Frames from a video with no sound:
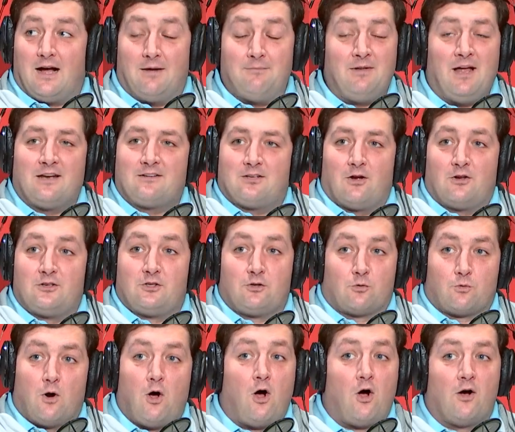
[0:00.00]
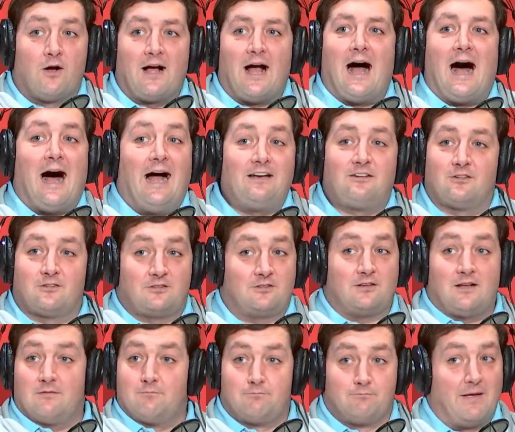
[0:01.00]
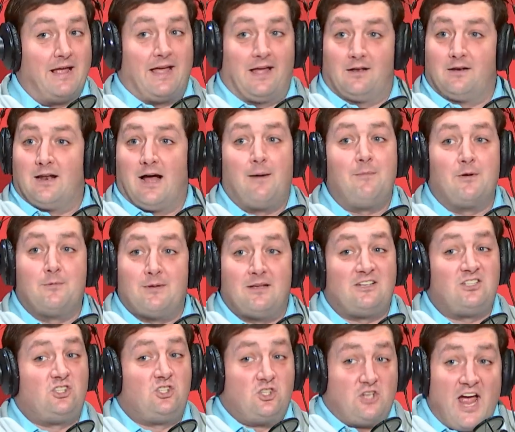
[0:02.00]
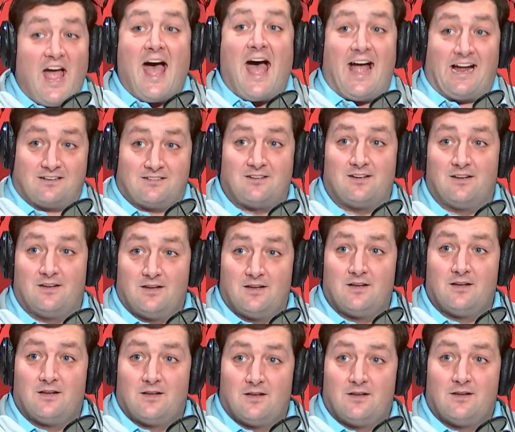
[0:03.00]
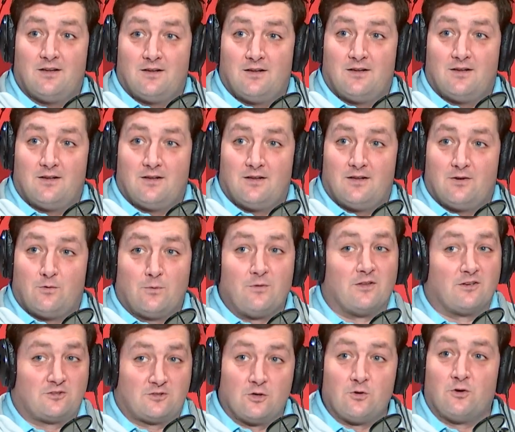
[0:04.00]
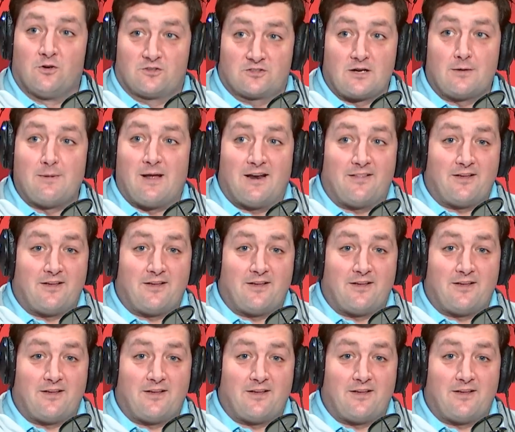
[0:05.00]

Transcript: I'm not telling you wrong. I just, man, I'm going to be jacked when the Sooners come